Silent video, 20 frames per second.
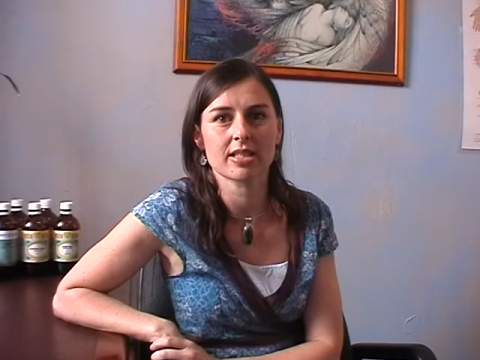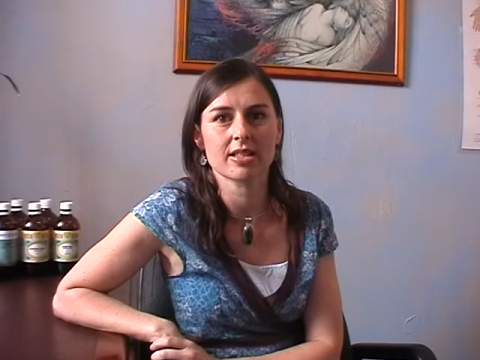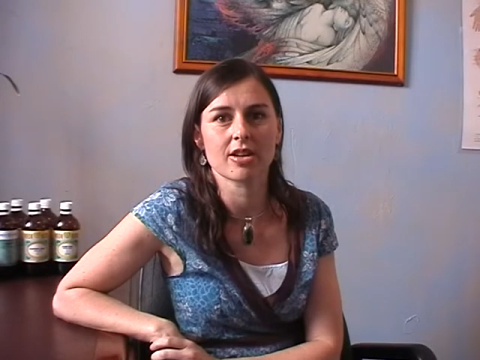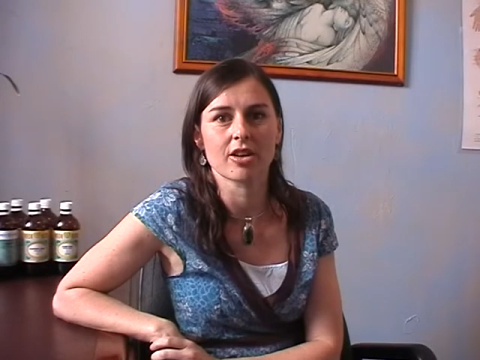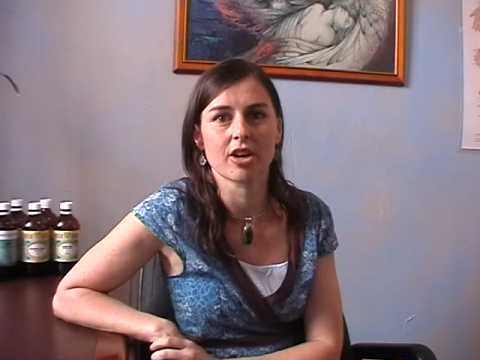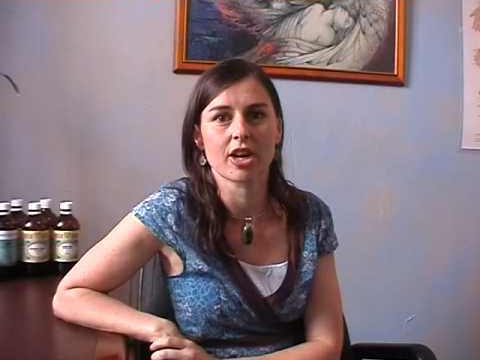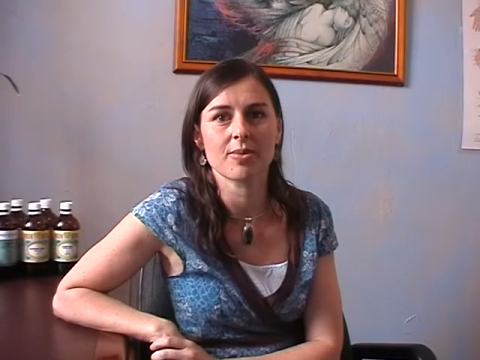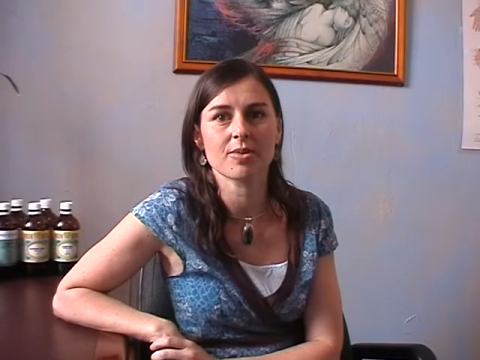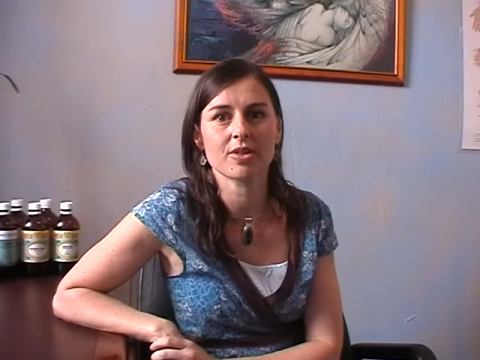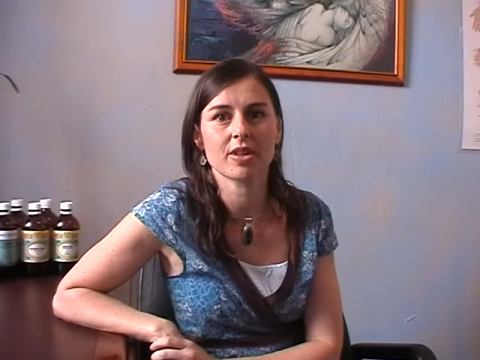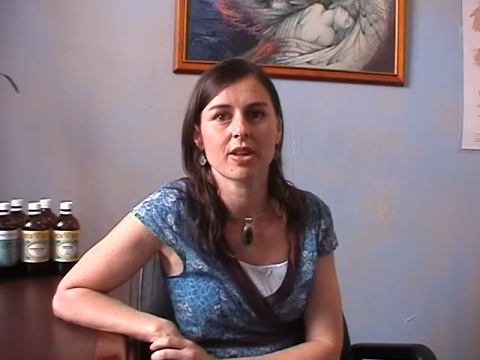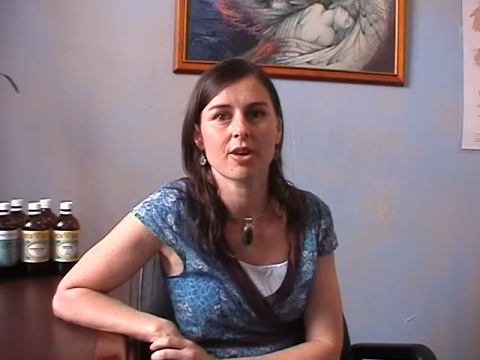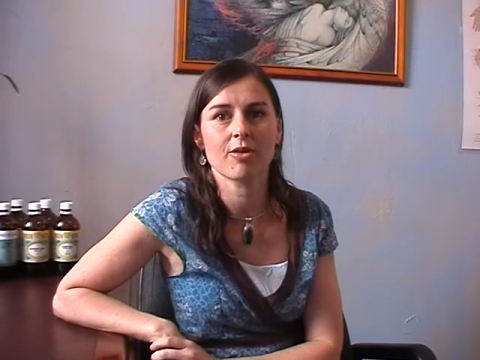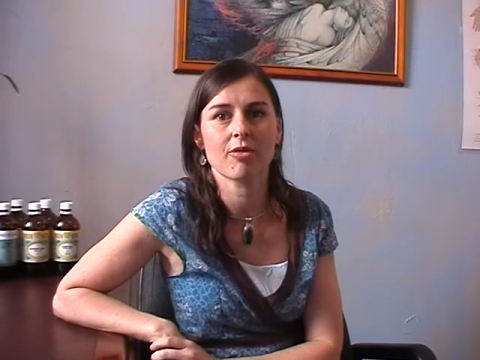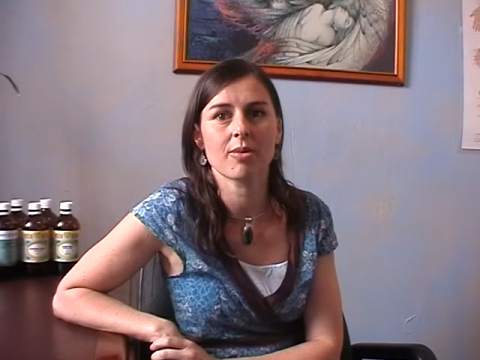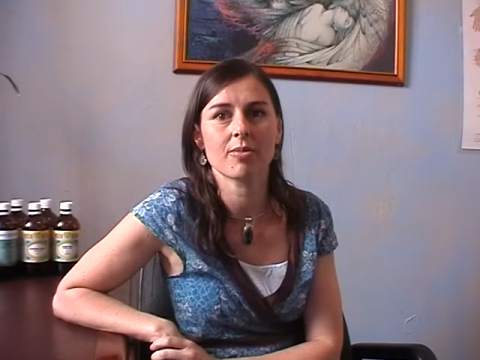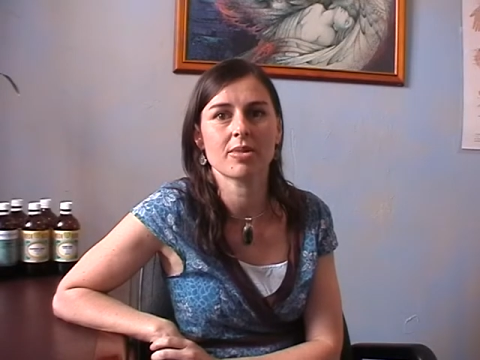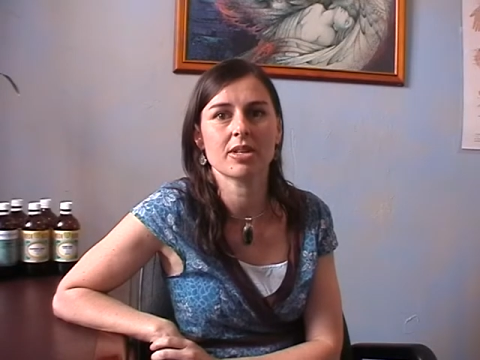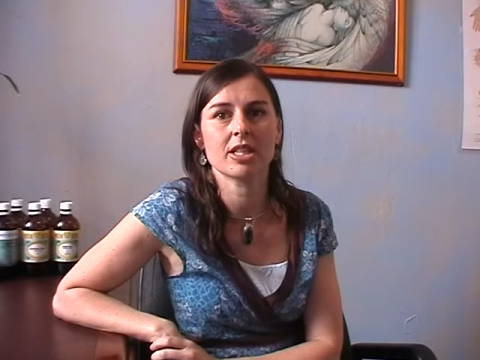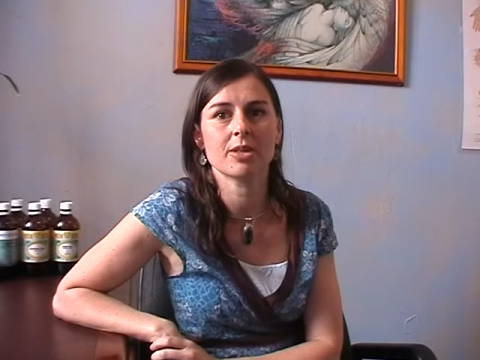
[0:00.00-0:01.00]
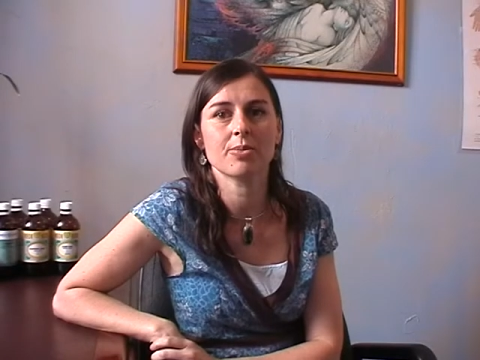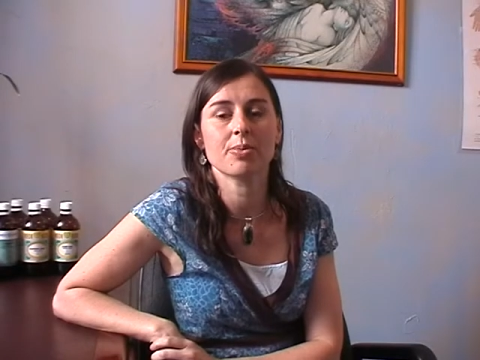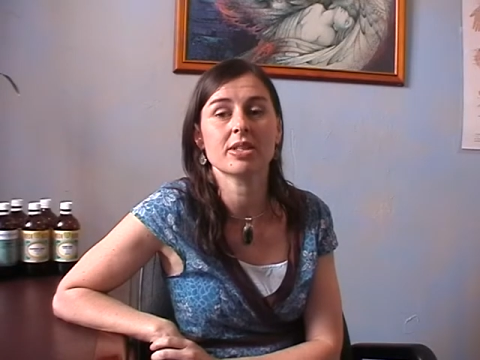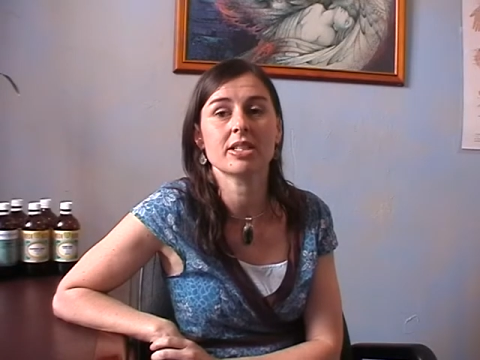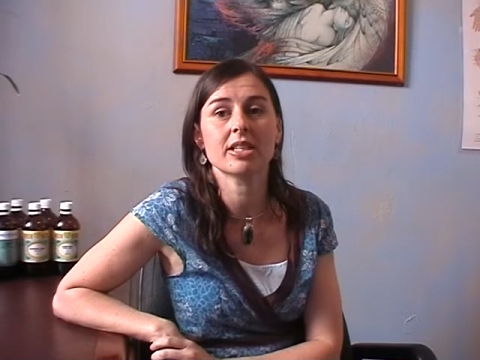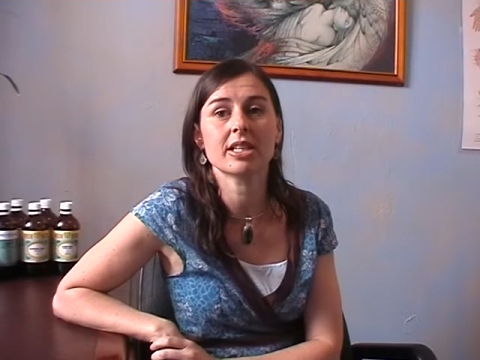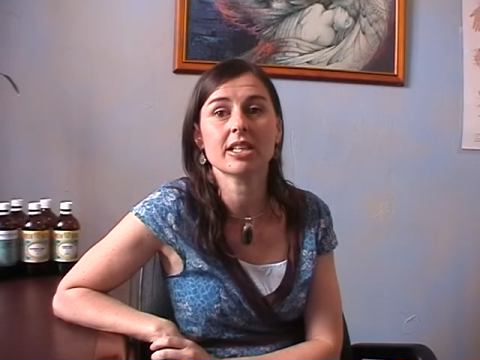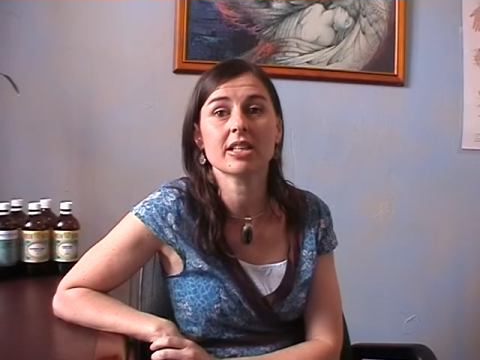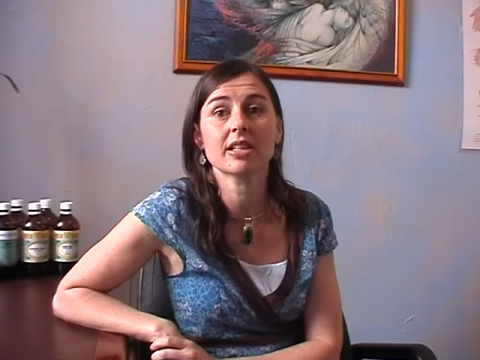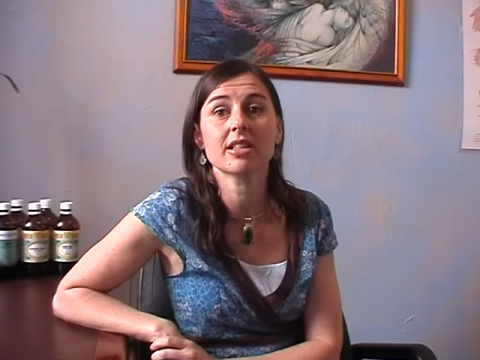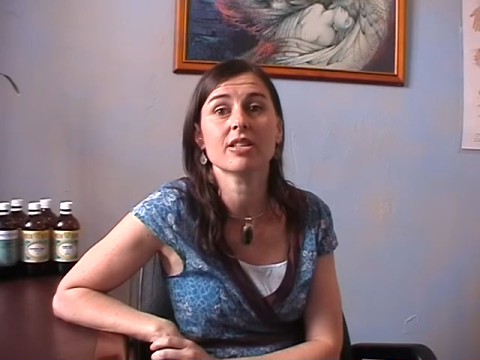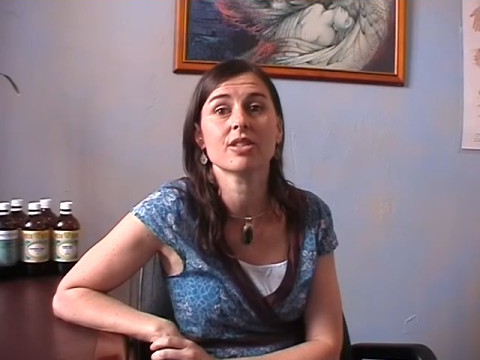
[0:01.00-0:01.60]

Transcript: time so that a remedy particularly